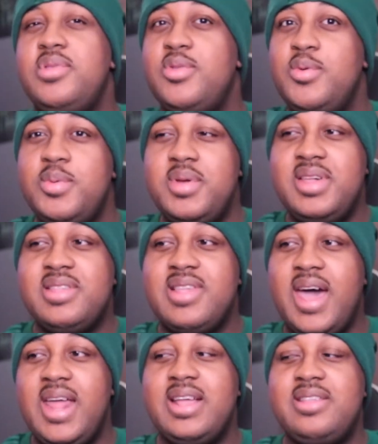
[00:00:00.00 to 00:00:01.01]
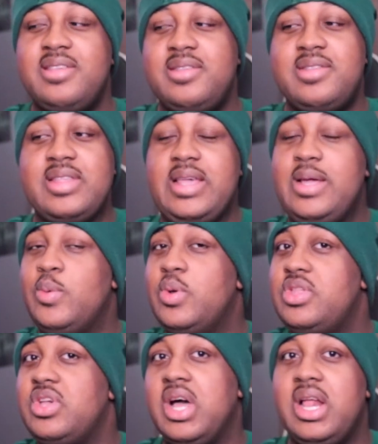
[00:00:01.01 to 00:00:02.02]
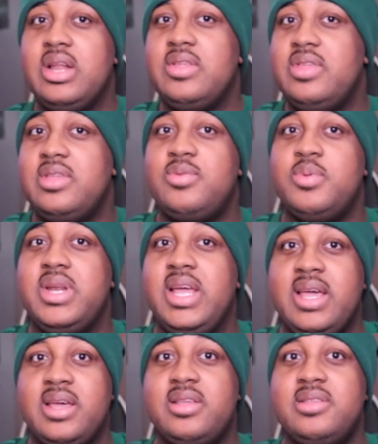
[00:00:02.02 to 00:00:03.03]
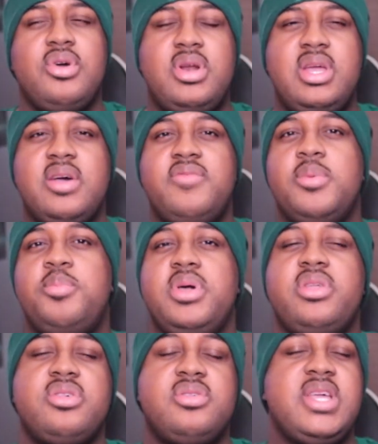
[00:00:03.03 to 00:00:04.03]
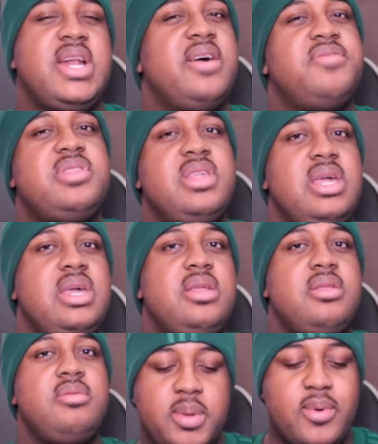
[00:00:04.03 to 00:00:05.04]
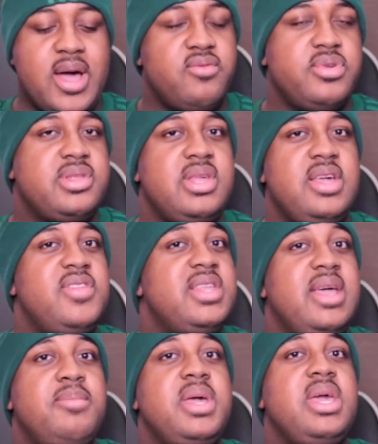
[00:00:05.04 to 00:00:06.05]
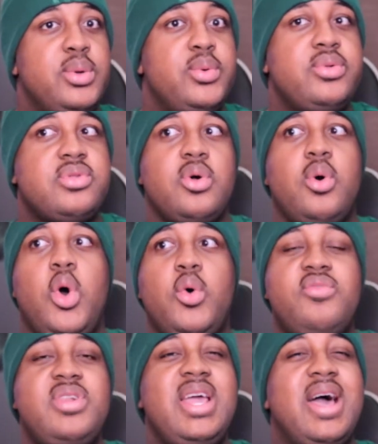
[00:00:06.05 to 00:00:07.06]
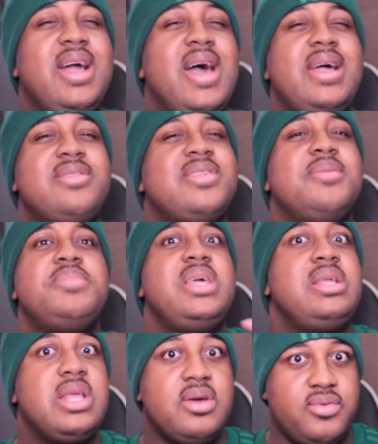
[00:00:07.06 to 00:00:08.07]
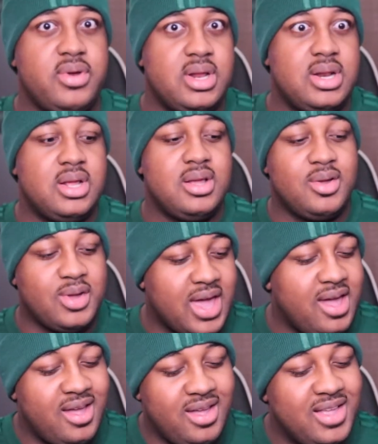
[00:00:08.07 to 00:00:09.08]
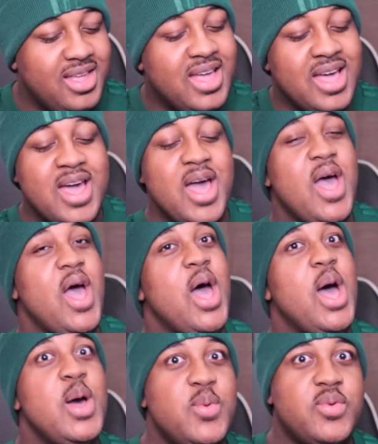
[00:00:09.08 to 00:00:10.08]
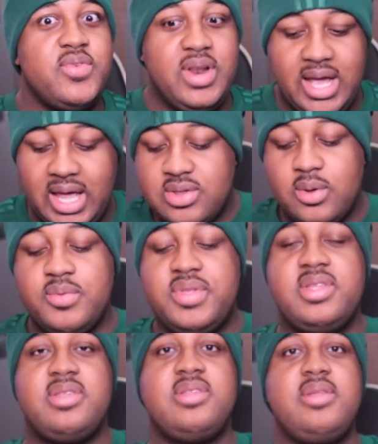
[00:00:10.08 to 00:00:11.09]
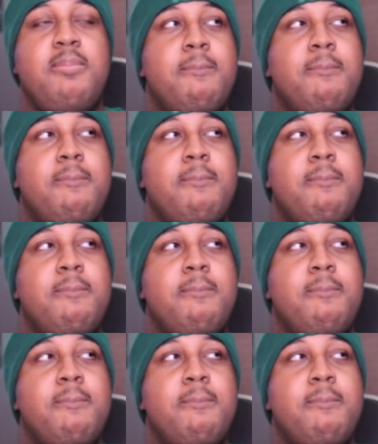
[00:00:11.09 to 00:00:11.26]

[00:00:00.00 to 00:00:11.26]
super excited to see which color this one is. 30 of the pictures that I've seen, people have received that they've been blue, so hopefully I got something different, okay? Hopefully. So this is the